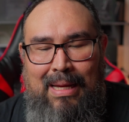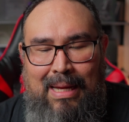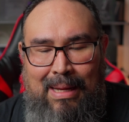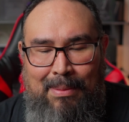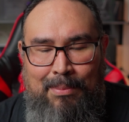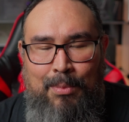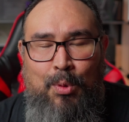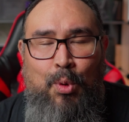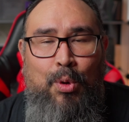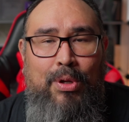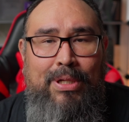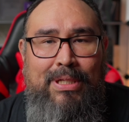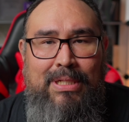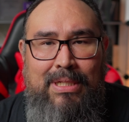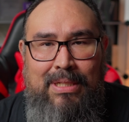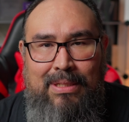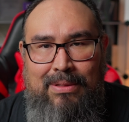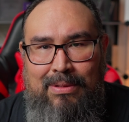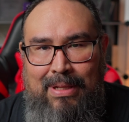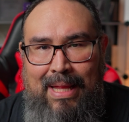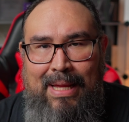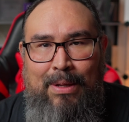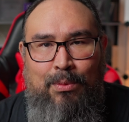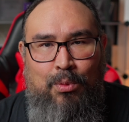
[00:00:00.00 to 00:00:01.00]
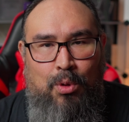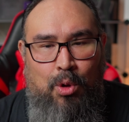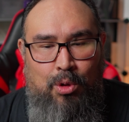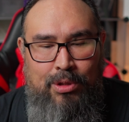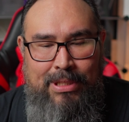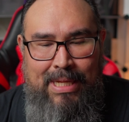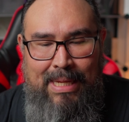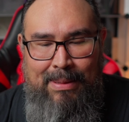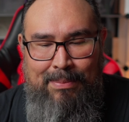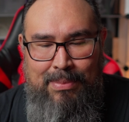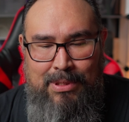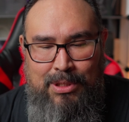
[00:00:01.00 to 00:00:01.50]
I'm going to
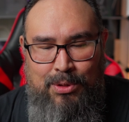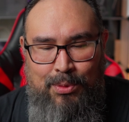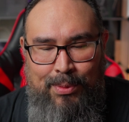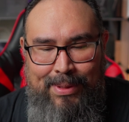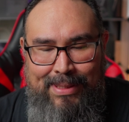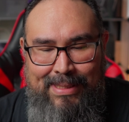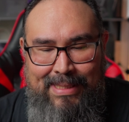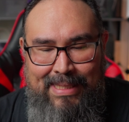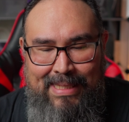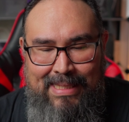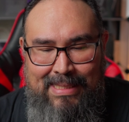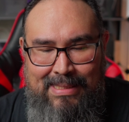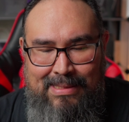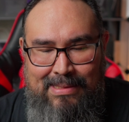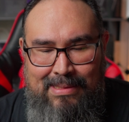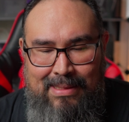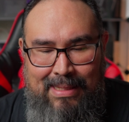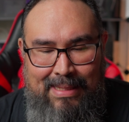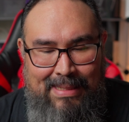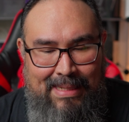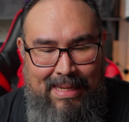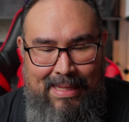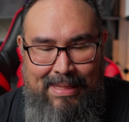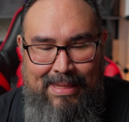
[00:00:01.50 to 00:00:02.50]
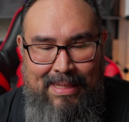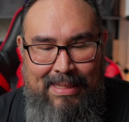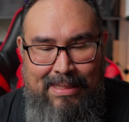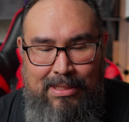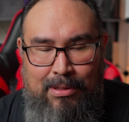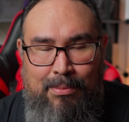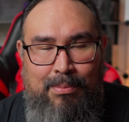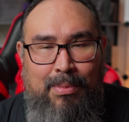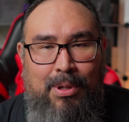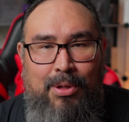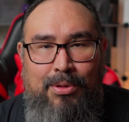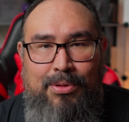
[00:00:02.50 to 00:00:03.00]
rotate between these, and I think
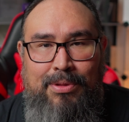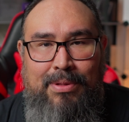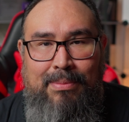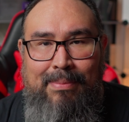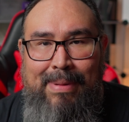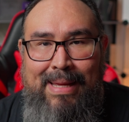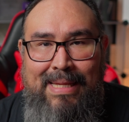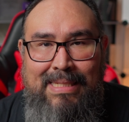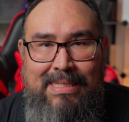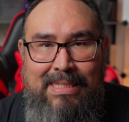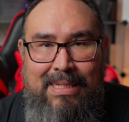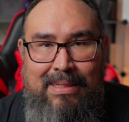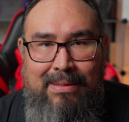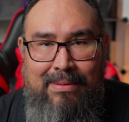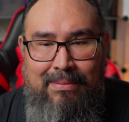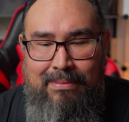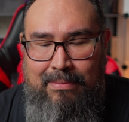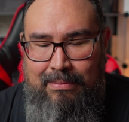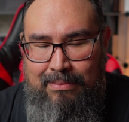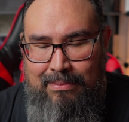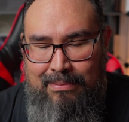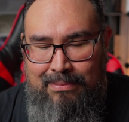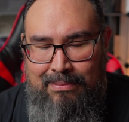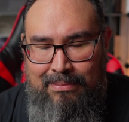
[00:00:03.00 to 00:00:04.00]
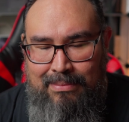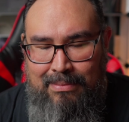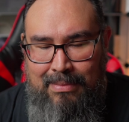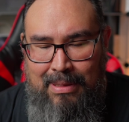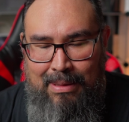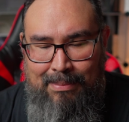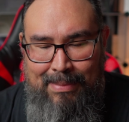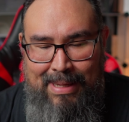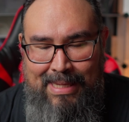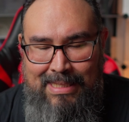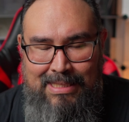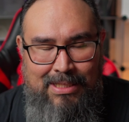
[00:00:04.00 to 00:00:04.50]
they're both amazing
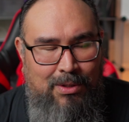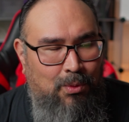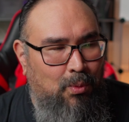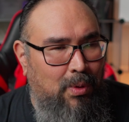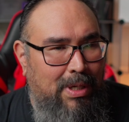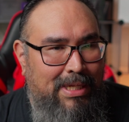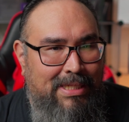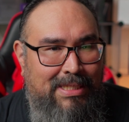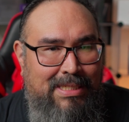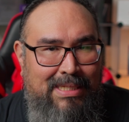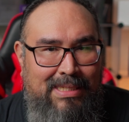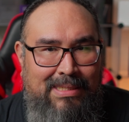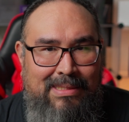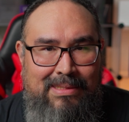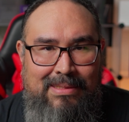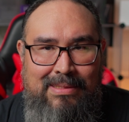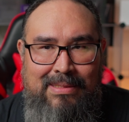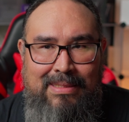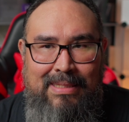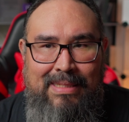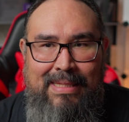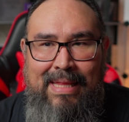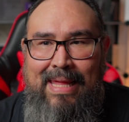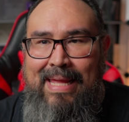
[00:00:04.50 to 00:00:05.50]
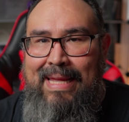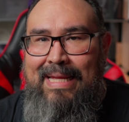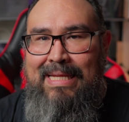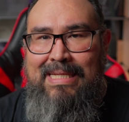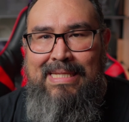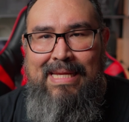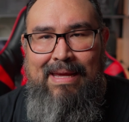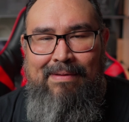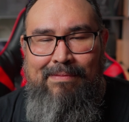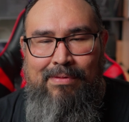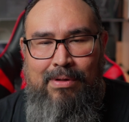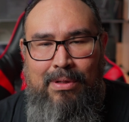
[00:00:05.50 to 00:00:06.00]
watches. They
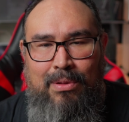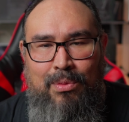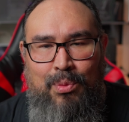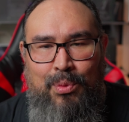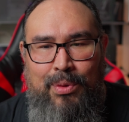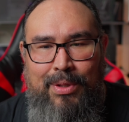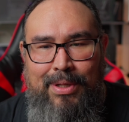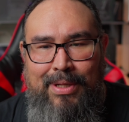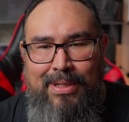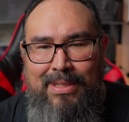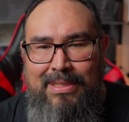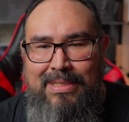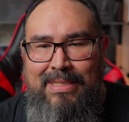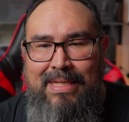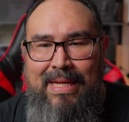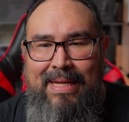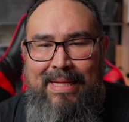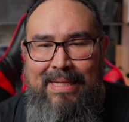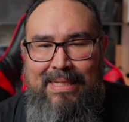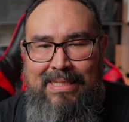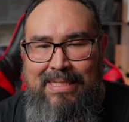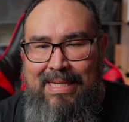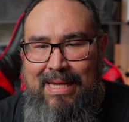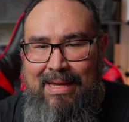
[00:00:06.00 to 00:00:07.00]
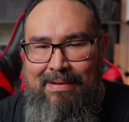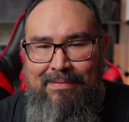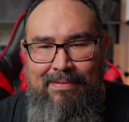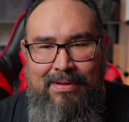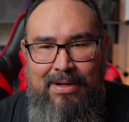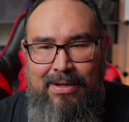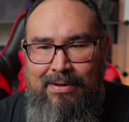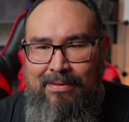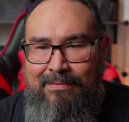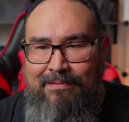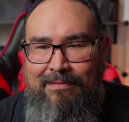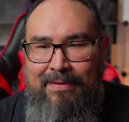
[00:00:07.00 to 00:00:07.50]
each have their quirks, they each have
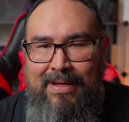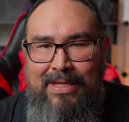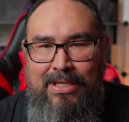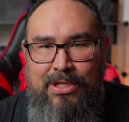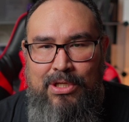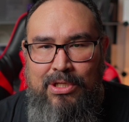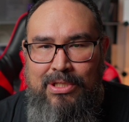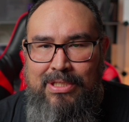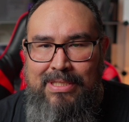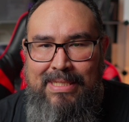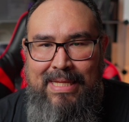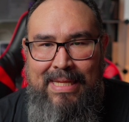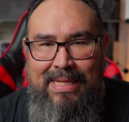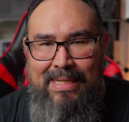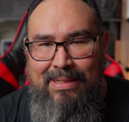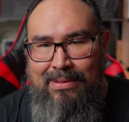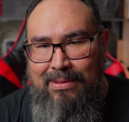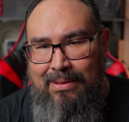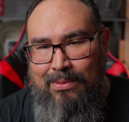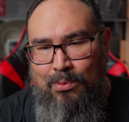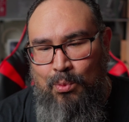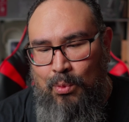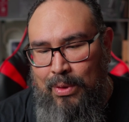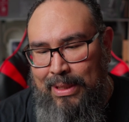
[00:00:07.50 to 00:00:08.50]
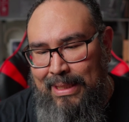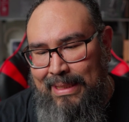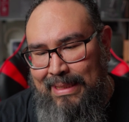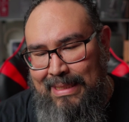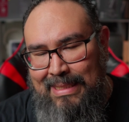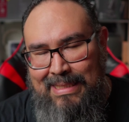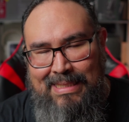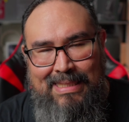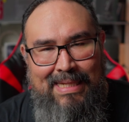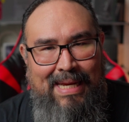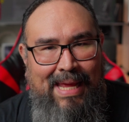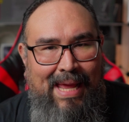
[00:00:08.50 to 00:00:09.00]
their features that one
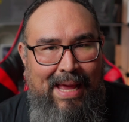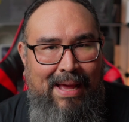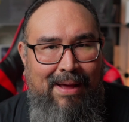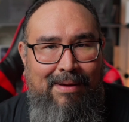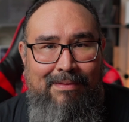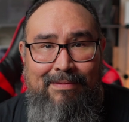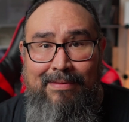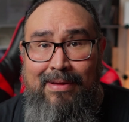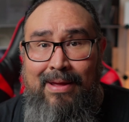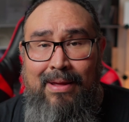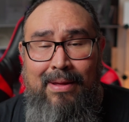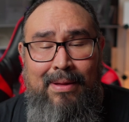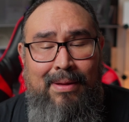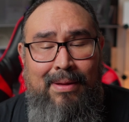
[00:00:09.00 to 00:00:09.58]
doesn't have.